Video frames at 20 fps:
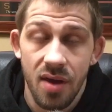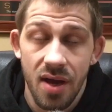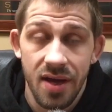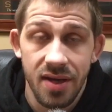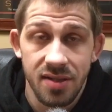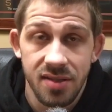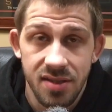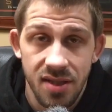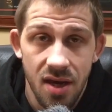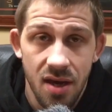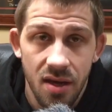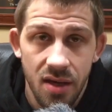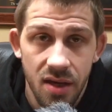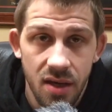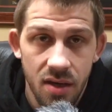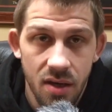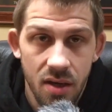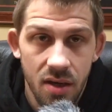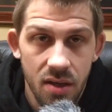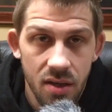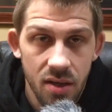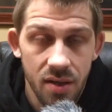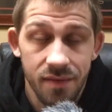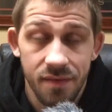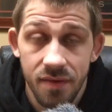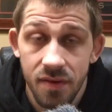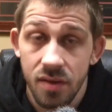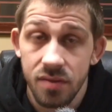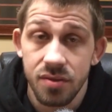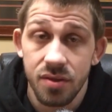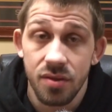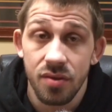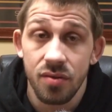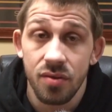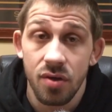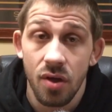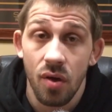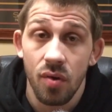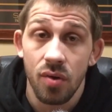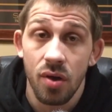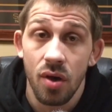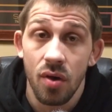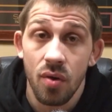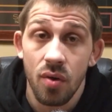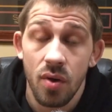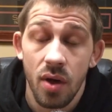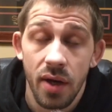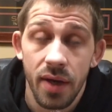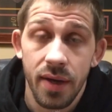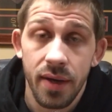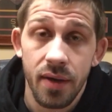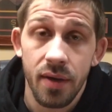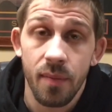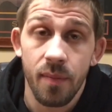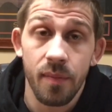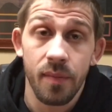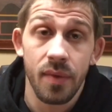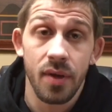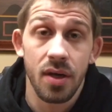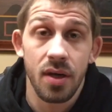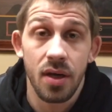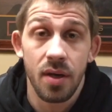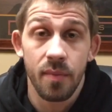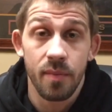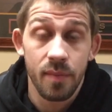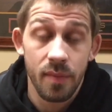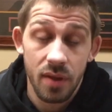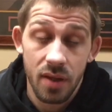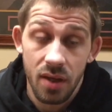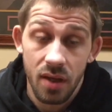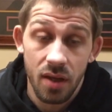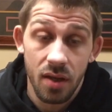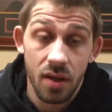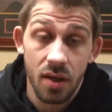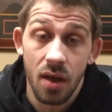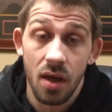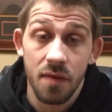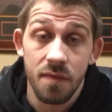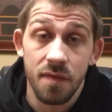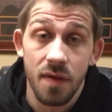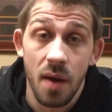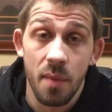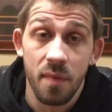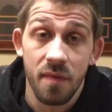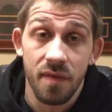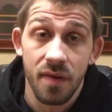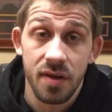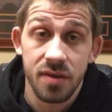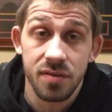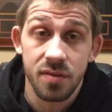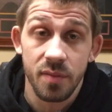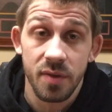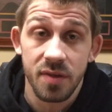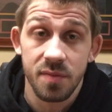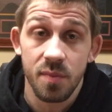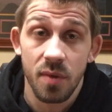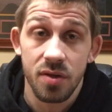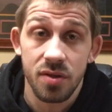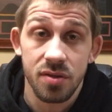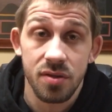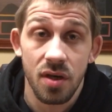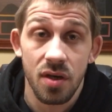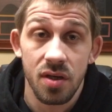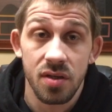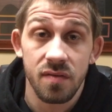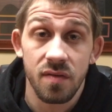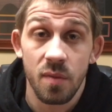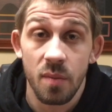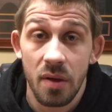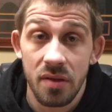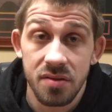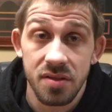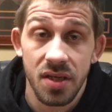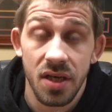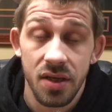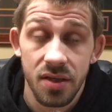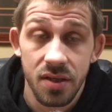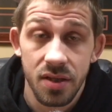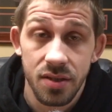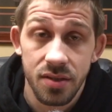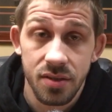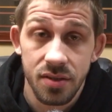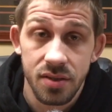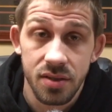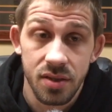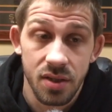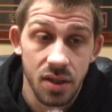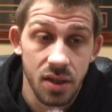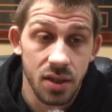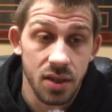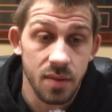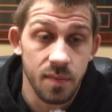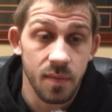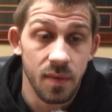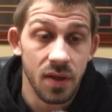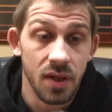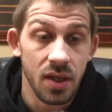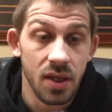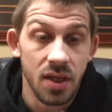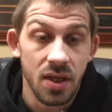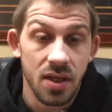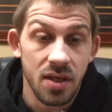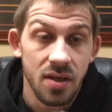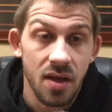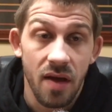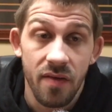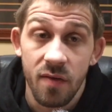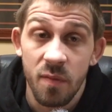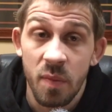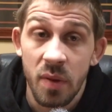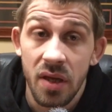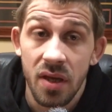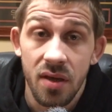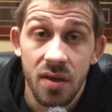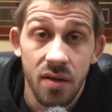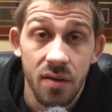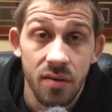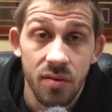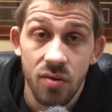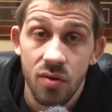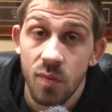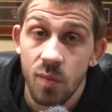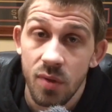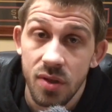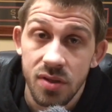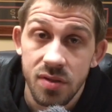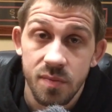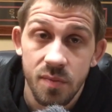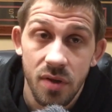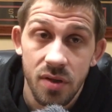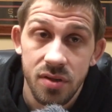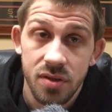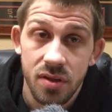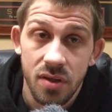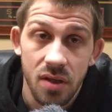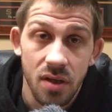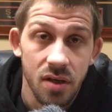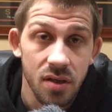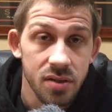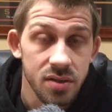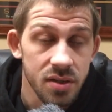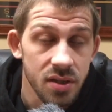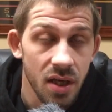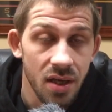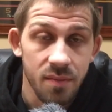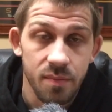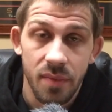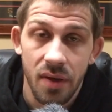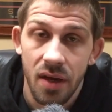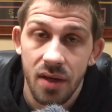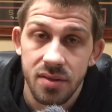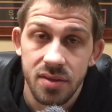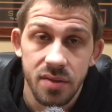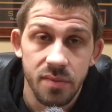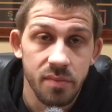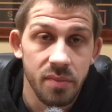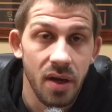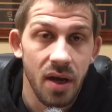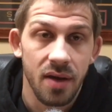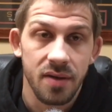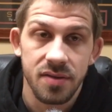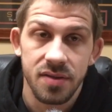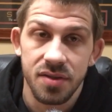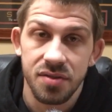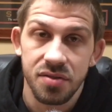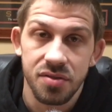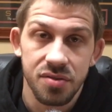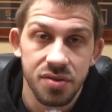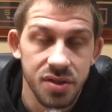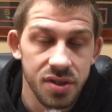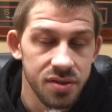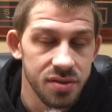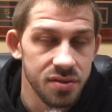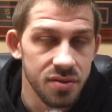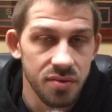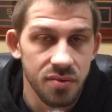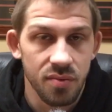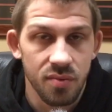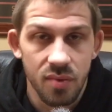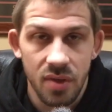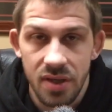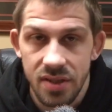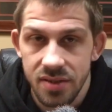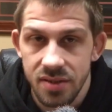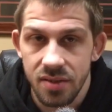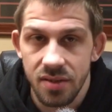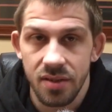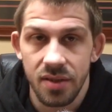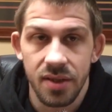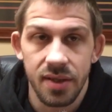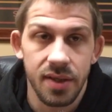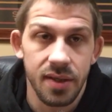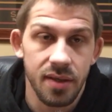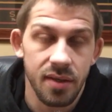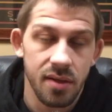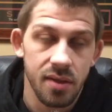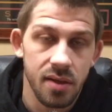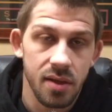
Ryan Stock here. For those of you who don't know who I am, I fought professional mixed martial arts for about 10 years. I've competed in numerous martial arts, kickboxing, boxing, jiu-jitsu, wrestling.